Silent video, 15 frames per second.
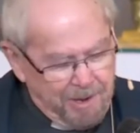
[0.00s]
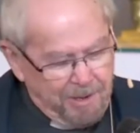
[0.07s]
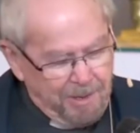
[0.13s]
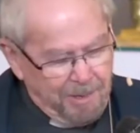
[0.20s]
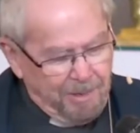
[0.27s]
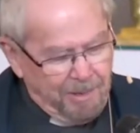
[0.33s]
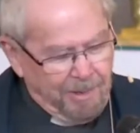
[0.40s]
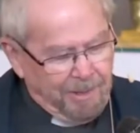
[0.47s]
The
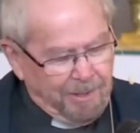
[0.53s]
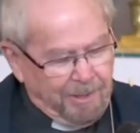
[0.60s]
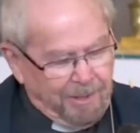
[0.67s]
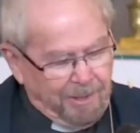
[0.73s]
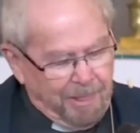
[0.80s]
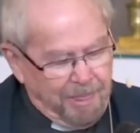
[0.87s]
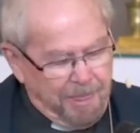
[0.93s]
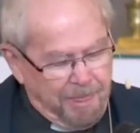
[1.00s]

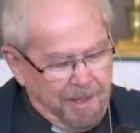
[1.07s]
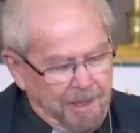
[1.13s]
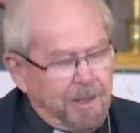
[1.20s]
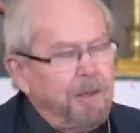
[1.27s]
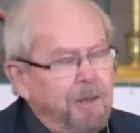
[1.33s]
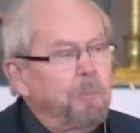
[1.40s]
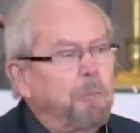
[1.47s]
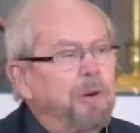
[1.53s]
real
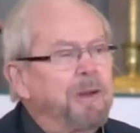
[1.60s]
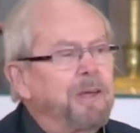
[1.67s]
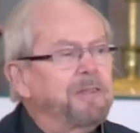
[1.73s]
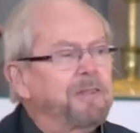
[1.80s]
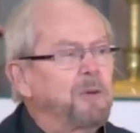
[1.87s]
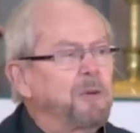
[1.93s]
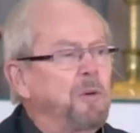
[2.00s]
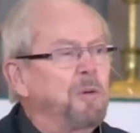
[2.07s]
thing
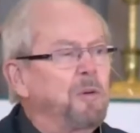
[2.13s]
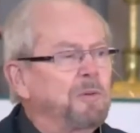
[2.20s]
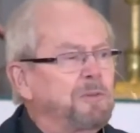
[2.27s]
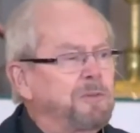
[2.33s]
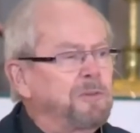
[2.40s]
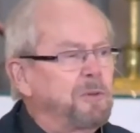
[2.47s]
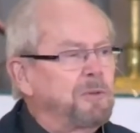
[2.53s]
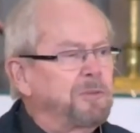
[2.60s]
brings
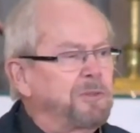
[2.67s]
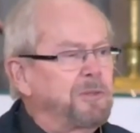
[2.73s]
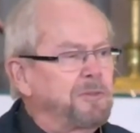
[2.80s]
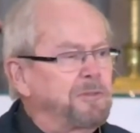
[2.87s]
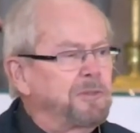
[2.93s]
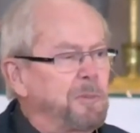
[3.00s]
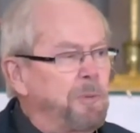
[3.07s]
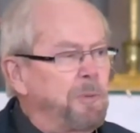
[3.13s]
all
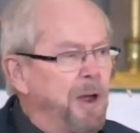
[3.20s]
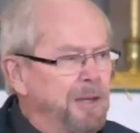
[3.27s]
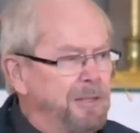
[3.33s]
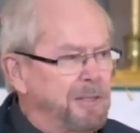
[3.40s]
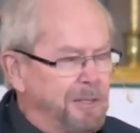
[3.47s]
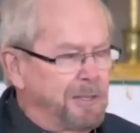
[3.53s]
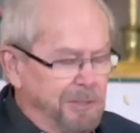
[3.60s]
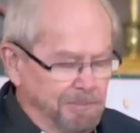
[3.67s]
sorts of
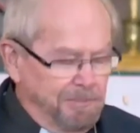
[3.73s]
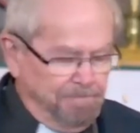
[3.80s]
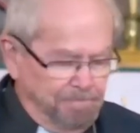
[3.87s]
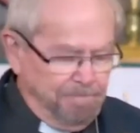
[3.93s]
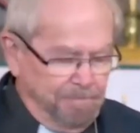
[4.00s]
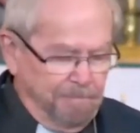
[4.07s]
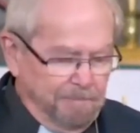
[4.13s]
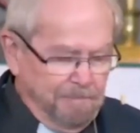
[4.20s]

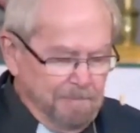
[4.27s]
surprises.